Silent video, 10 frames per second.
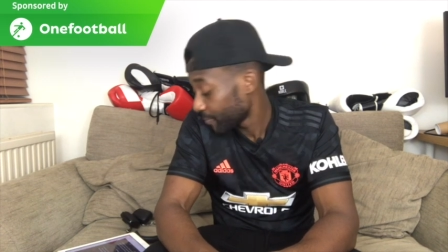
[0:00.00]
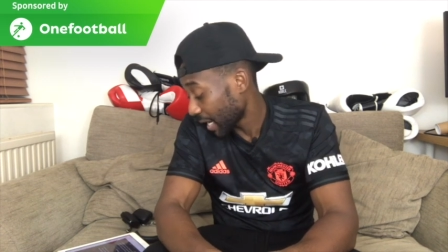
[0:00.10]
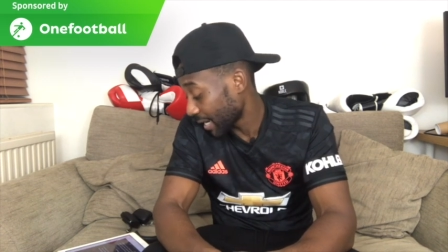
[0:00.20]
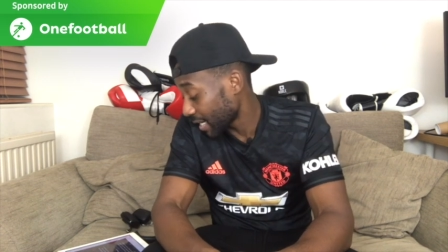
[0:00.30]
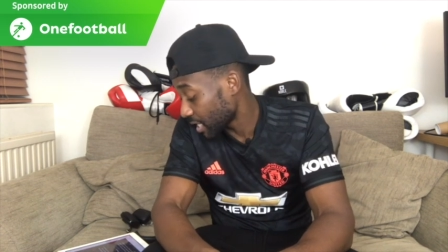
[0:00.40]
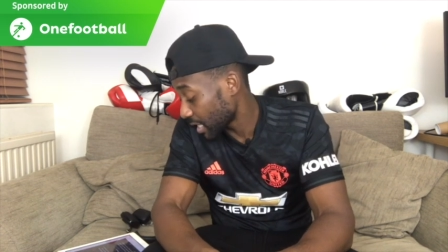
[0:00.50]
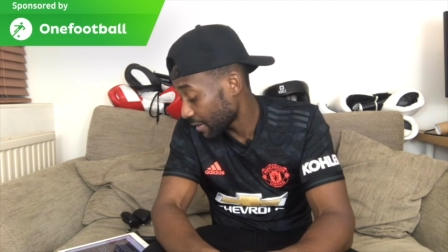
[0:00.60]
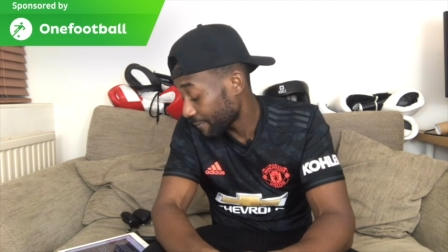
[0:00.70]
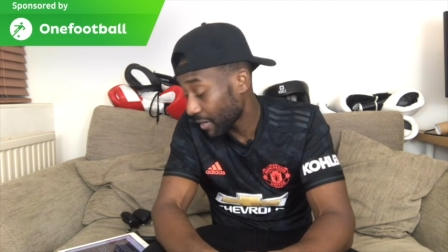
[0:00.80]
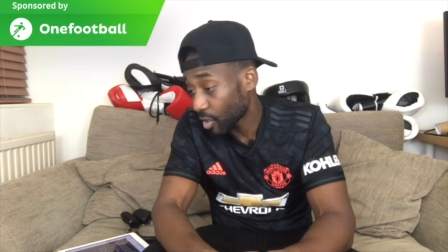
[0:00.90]
And actually, I
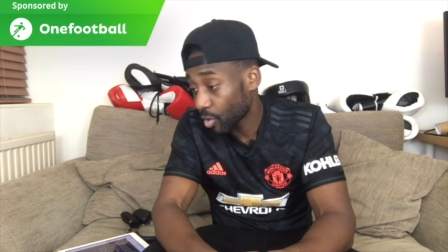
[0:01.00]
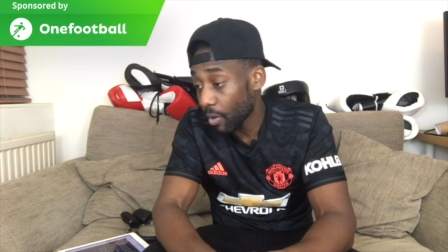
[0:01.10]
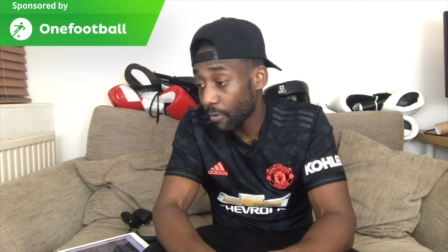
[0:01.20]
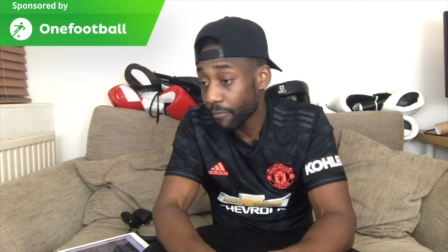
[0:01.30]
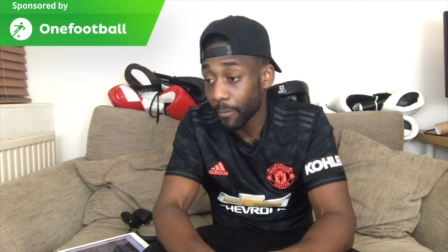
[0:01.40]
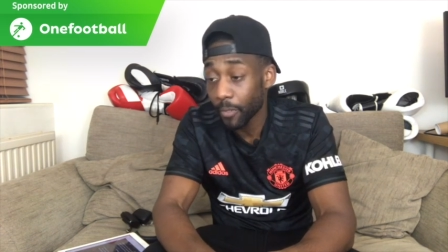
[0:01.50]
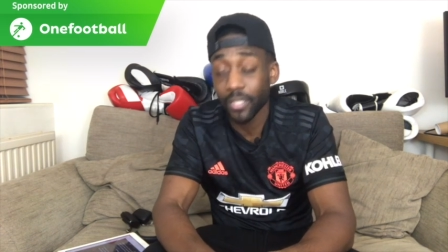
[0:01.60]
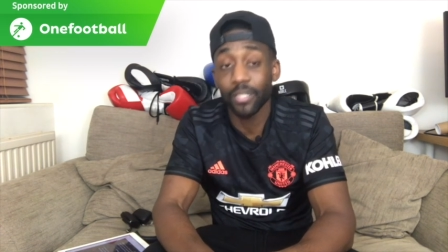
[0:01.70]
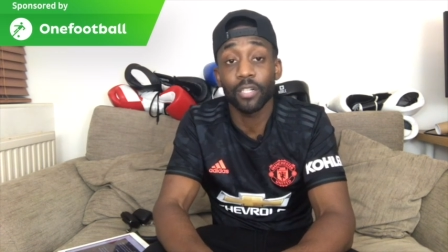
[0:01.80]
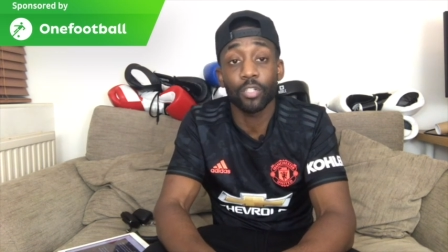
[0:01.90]
found a quote from Ole
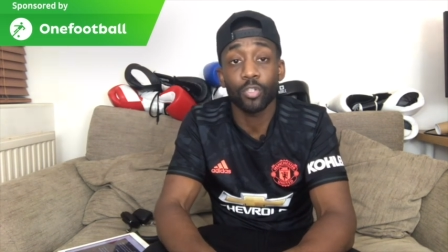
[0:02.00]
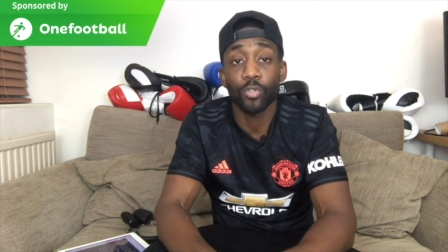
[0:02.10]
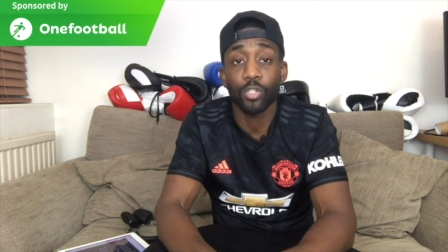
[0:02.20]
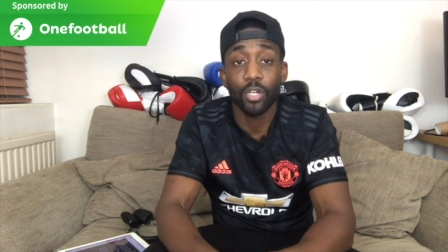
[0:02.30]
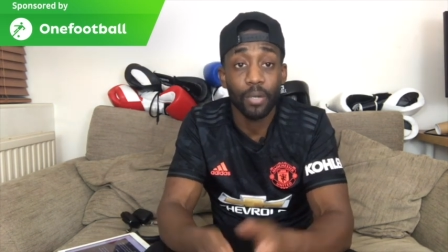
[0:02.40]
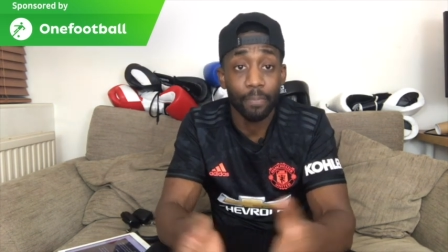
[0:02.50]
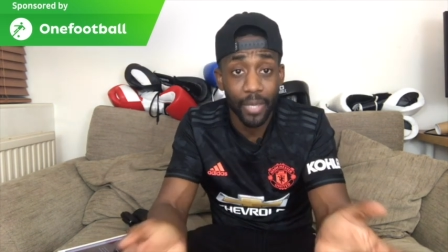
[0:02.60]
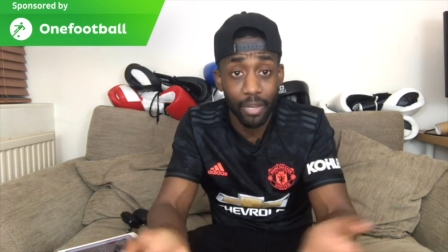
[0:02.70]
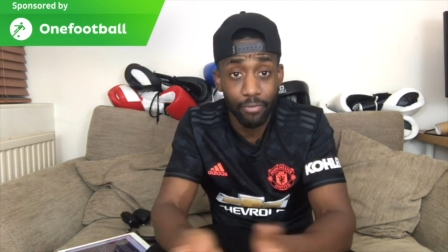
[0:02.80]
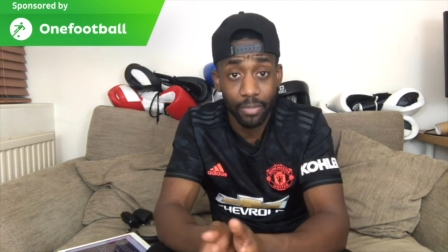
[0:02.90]
Gunnar Solskjaer
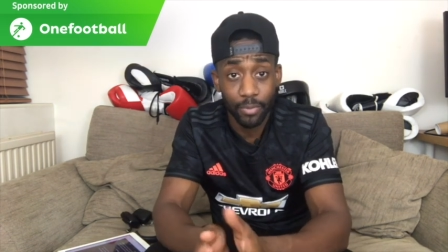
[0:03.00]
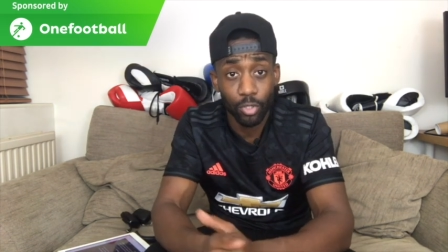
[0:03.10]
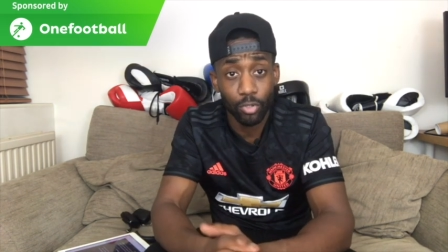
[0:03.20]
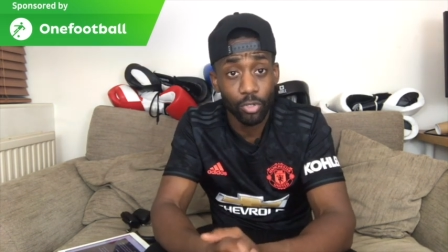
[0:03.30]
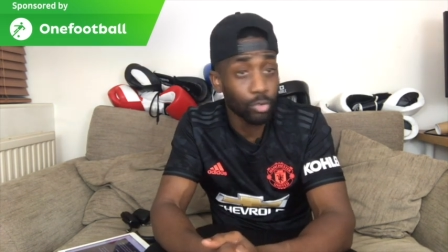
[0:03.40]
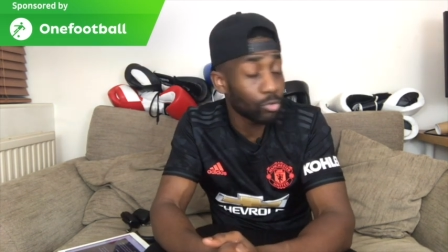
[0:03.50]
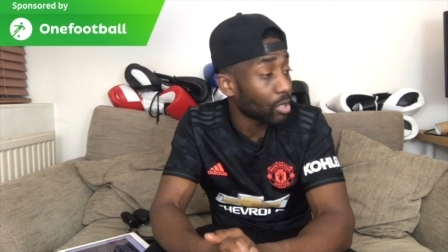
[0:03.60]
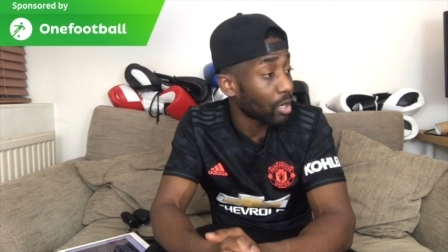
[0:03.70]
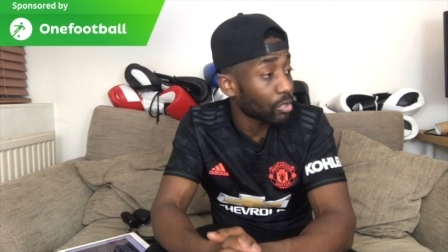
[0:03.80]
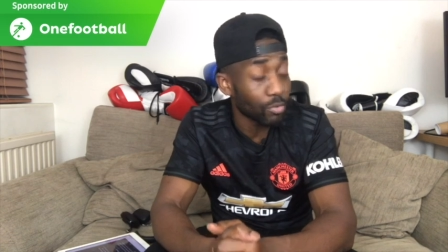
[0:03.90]
comparing him to Lu
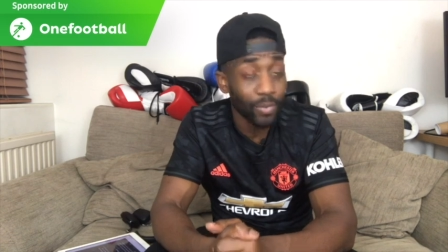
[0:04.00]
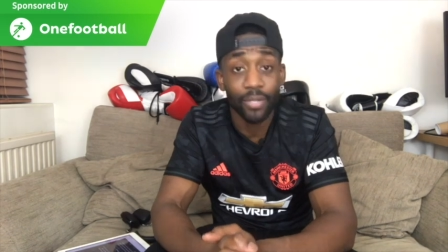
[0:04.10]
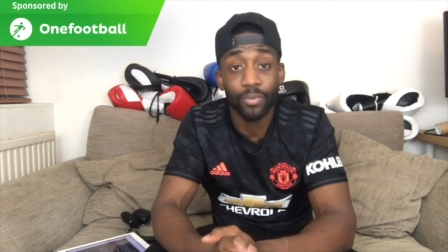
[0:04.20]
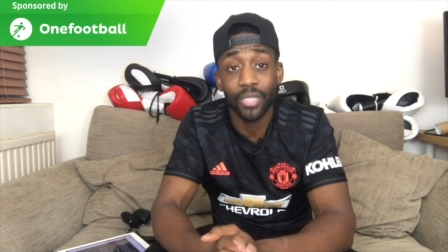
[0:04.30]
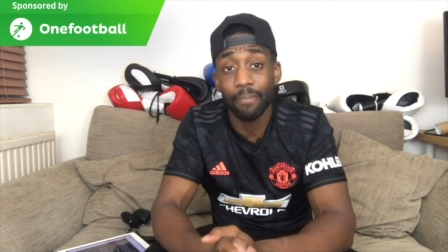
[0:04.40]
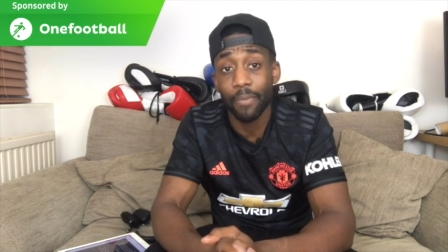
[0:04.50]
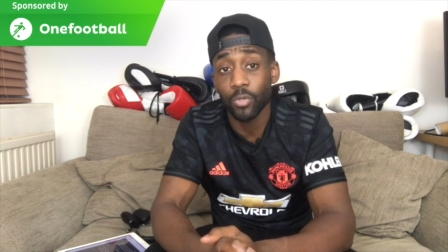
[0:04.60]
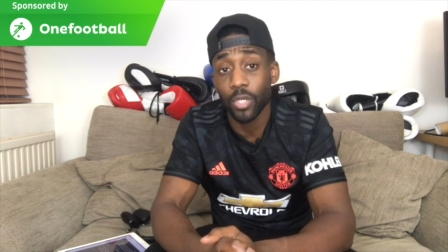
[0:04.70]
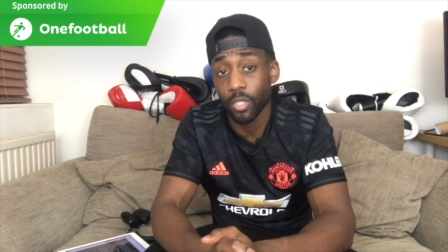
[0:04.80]
Lukaku when he was at Molde.